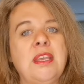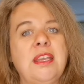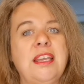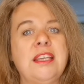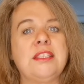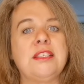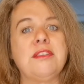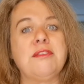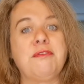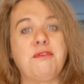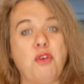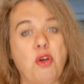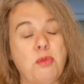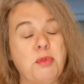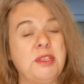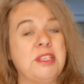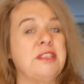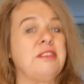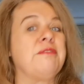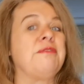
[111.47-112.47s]
It's
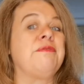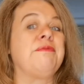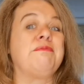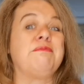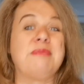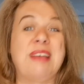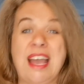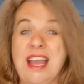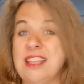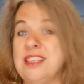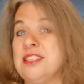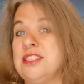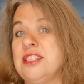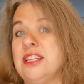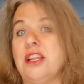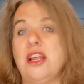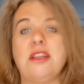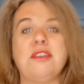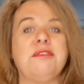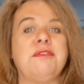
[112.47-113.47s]
informative, and it's a
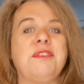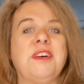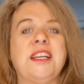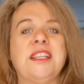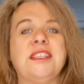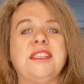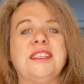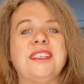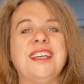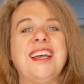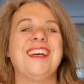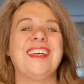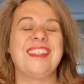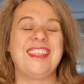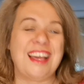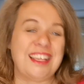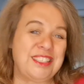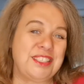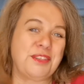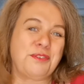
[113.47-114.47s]
lot of fun.
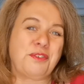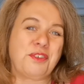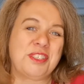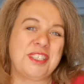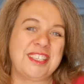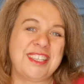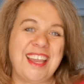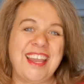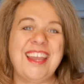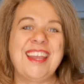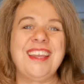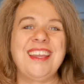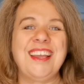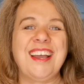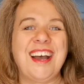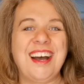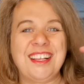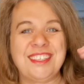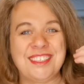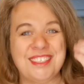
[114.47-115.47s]
That's it for today.
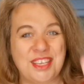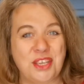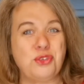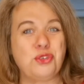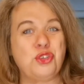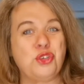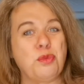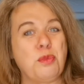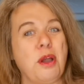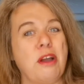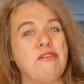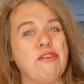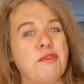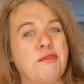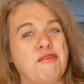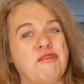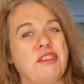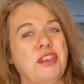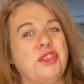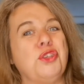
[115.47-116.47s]
I'll see you tomorrow
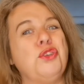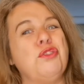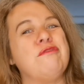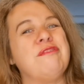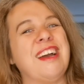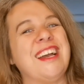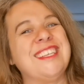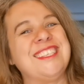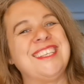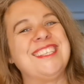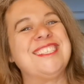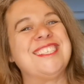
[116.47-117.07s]
for a new writing